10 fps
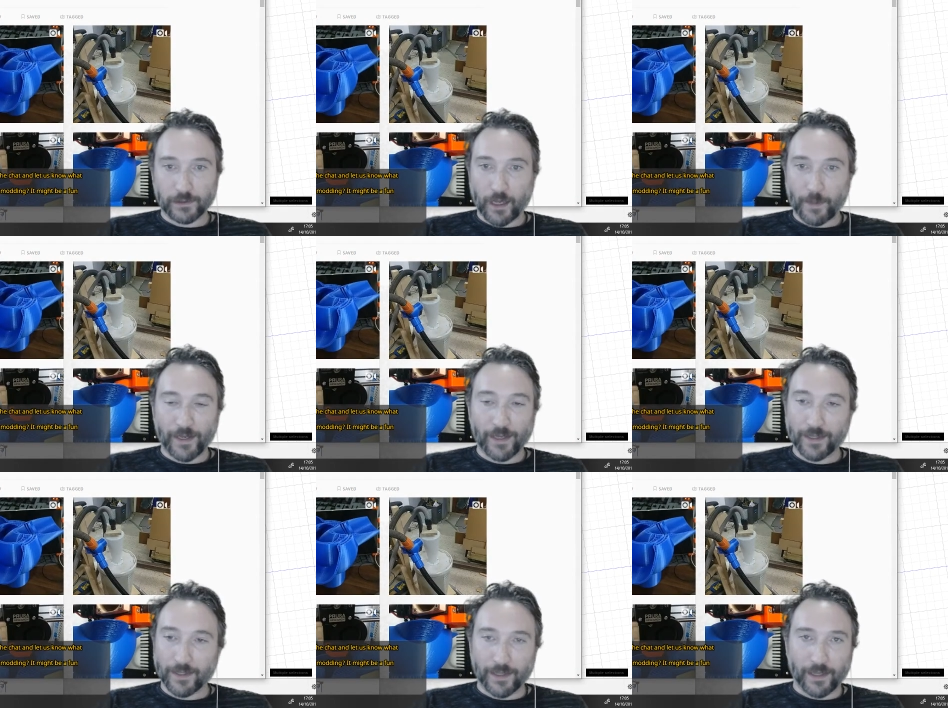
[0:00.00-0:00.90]
I mean,
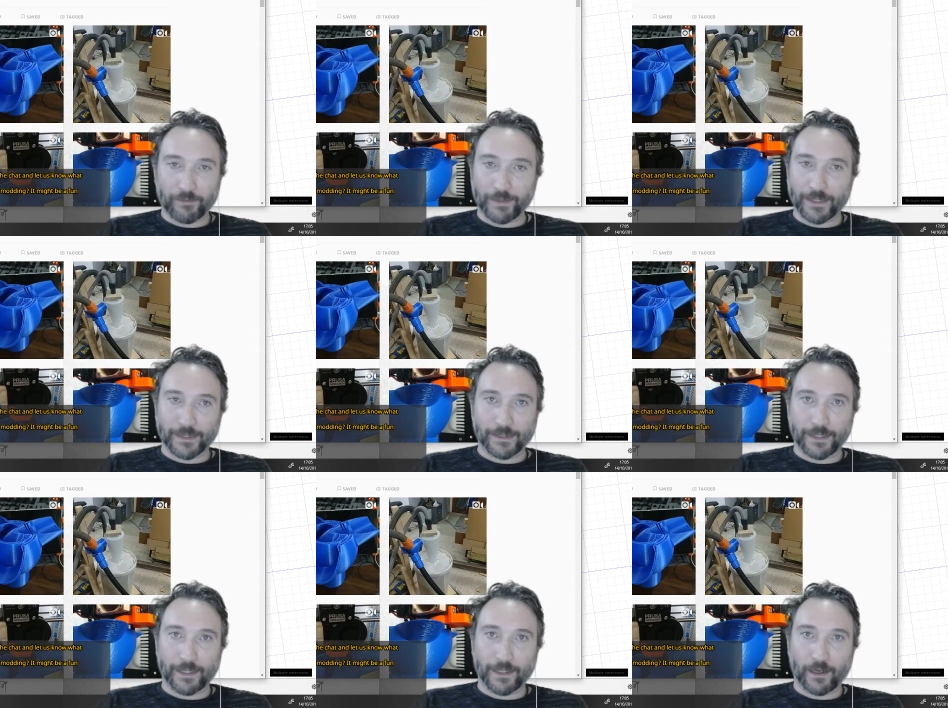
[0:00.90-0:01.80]
other than that, really
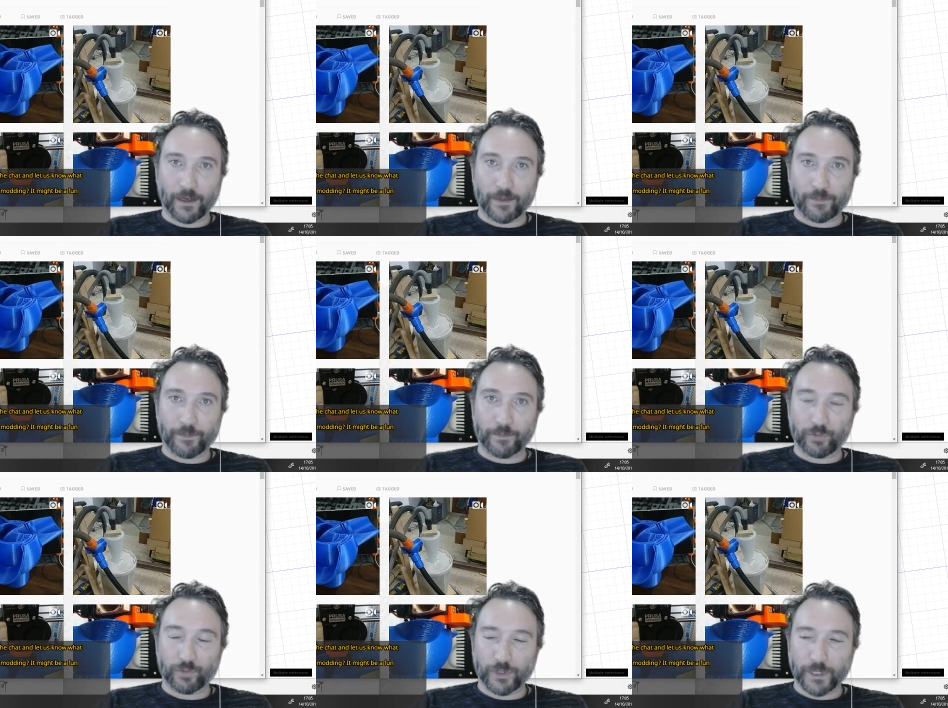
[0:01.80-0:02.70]
today I
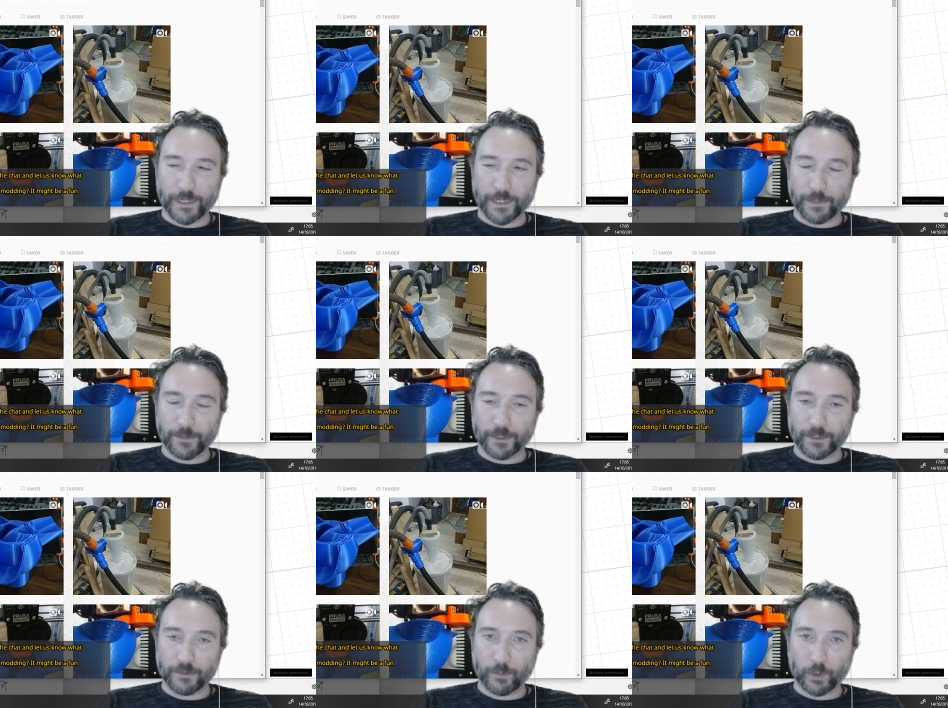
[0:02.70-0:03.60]
pretty much
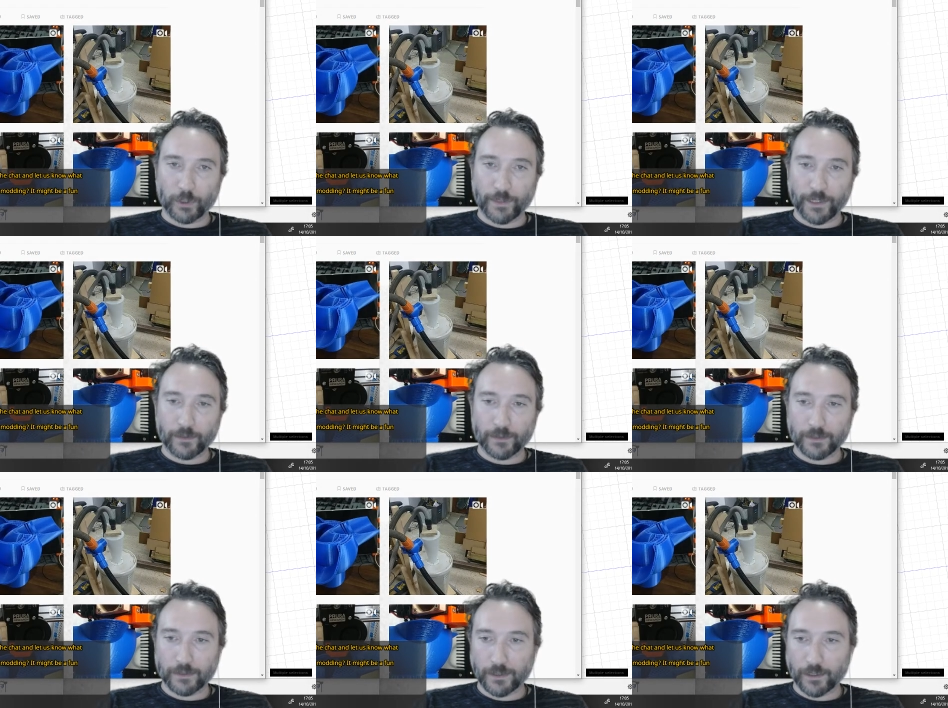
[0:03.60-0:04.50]
just potted around,
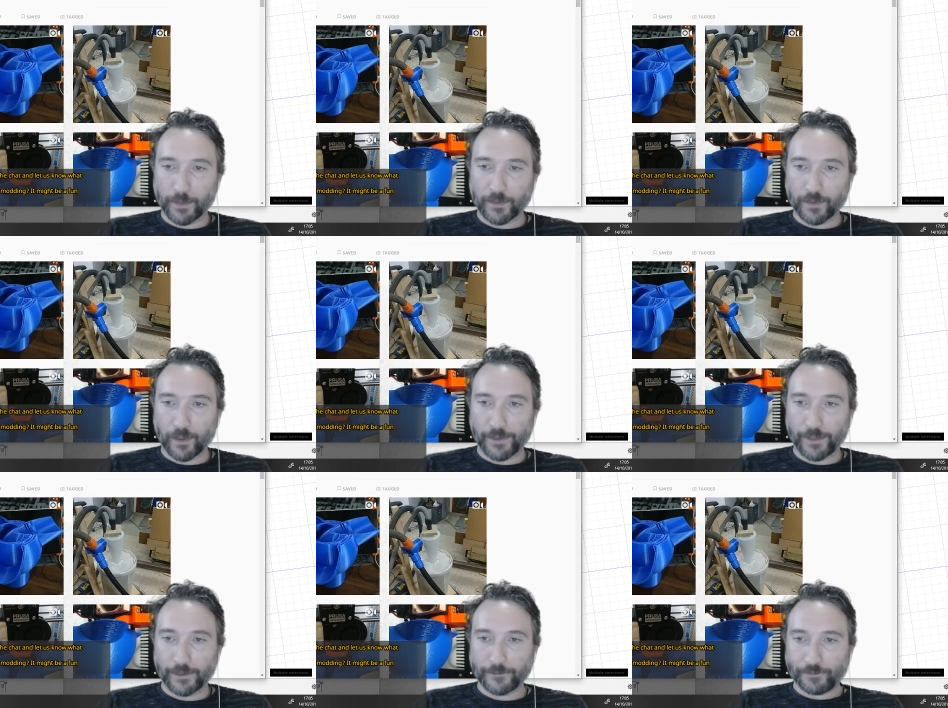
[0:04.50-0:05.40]
did a bit of
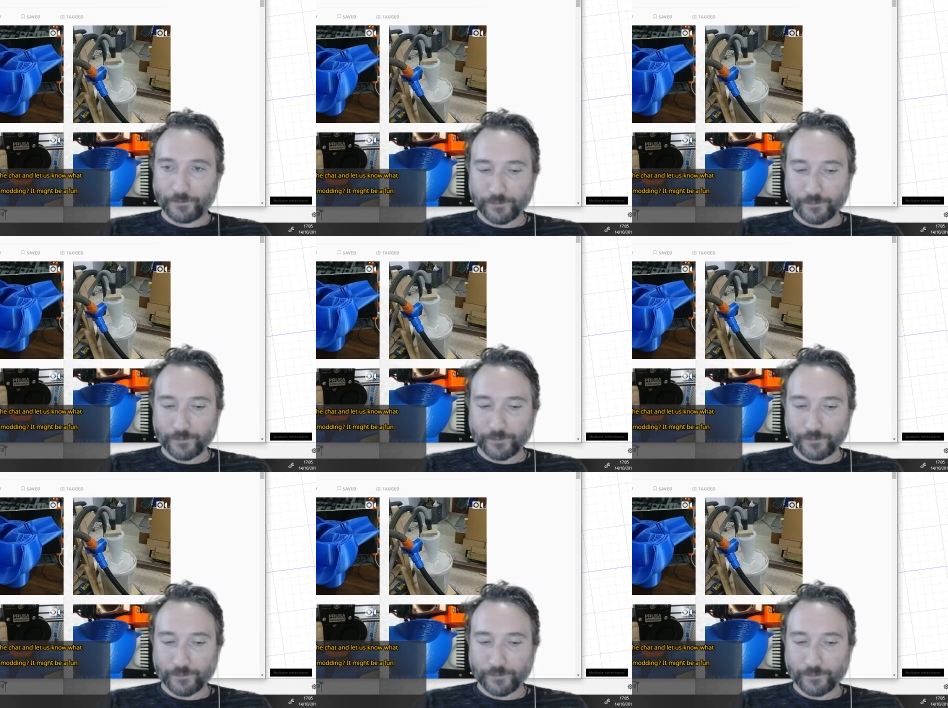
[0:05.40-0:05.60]
tidying,